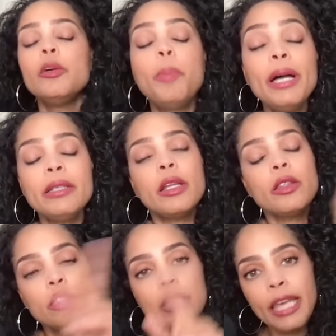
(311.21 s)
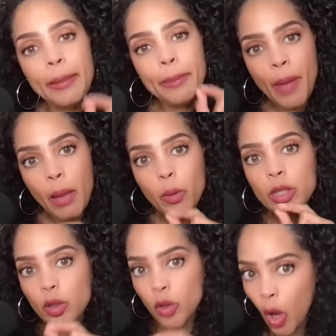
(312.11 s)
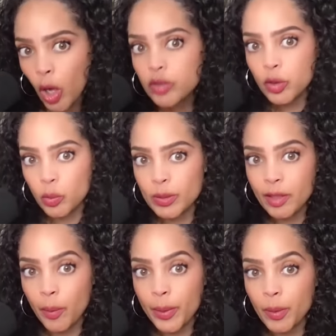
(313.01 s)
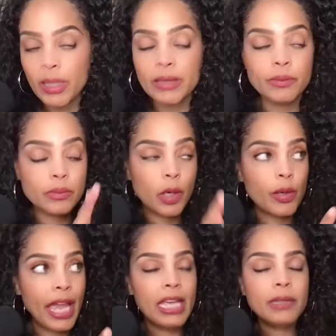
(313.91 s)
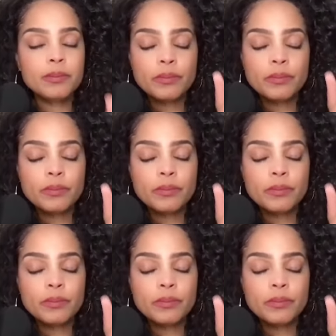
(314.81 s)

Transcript: But keep in mind what also was going on, okay?